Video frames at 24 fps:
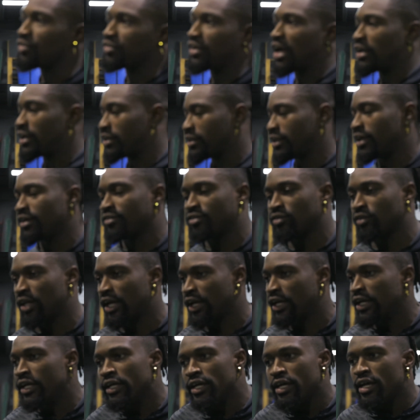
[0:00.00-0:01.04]
kind of things. So like,
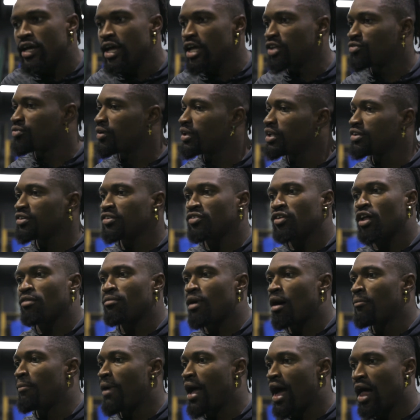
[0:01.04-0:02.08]
it's really just all
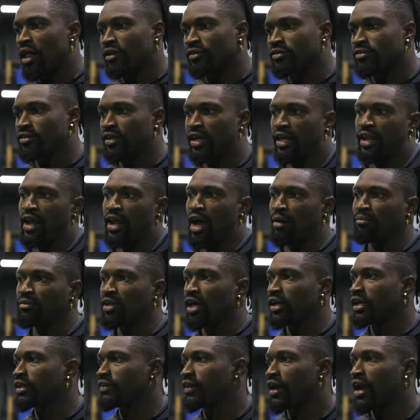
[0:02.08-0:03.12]
about balance, and I'm
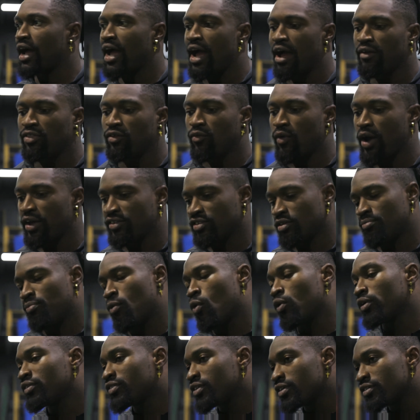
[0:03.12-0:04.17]
lucky that I have the right
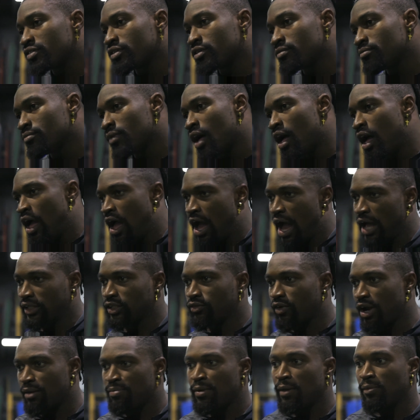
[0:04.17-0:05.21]
support system. I have the
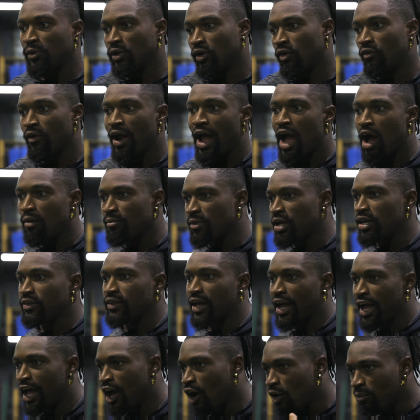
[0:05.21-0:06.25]
right people around me
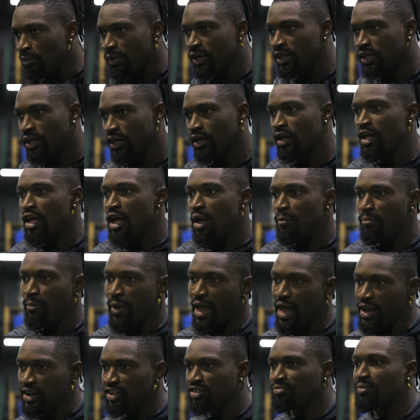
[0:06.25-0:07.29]
that help me to
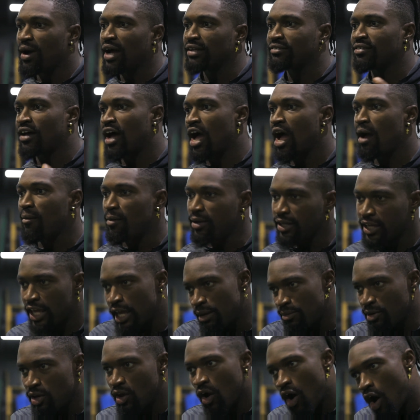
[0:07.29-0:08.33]
manage my time and keep
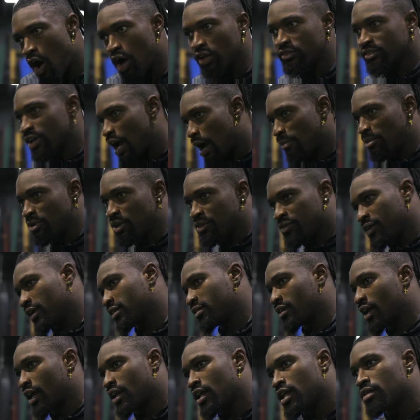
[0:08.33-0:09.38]
me on top of the things that
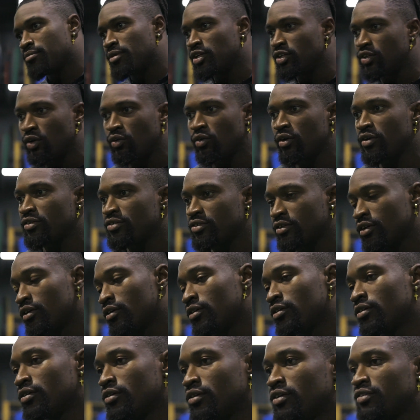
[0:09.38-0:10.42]
I need to be doing. So
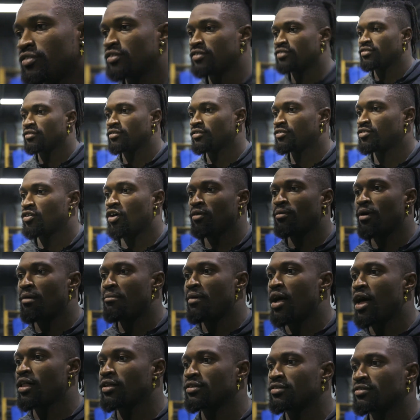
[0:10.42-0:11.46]
it's all about
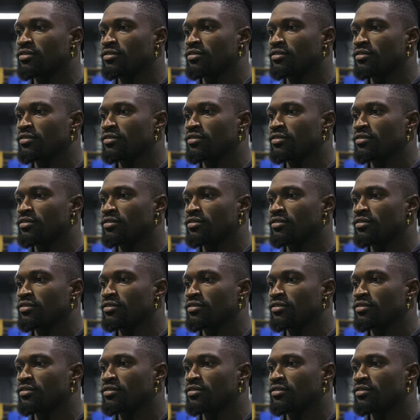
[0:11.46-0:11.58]
balance.